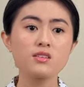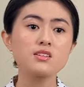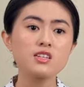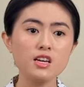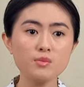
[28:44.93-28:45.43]

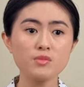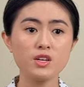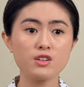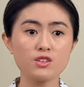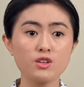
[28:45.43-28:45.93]
The team
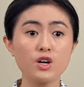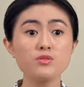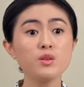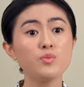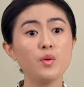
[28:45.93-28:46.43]
leader
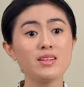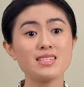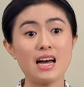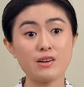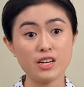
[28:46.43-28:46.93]
only
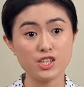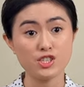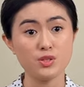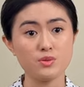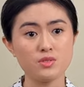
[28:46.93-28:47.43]
pointed out
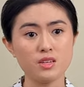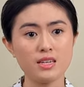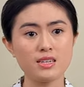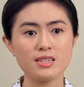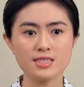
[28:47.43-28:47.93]
issues
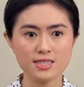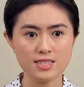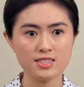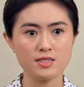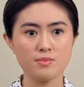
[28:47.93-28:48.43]
and
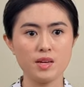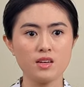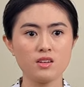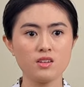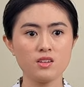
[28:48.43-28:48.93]
assisted
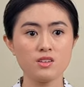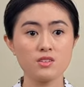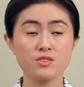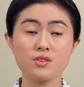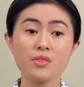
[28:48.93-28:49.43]
me
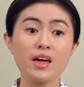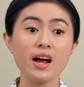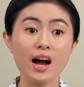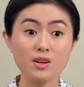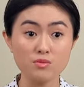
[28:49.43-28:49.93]
so
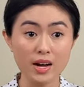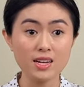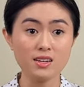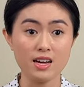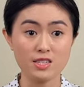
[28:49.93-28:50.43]
that I'd
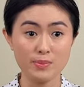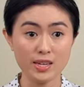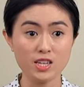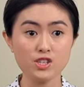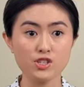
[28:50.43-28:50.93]
recognize
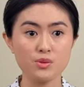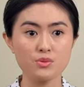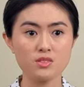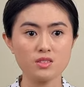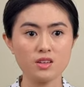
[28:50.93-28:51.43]
my
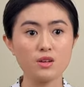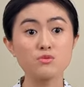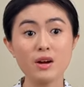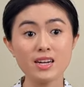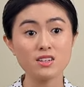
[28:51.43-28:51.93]
issues
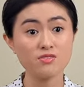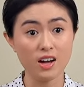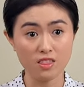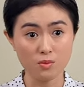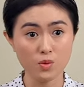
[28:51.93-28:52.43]
and
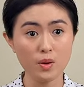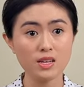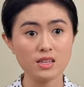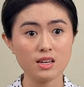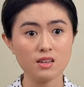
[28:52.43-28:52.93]
rectify them
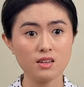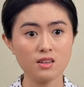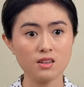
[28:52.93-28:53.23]
quickly.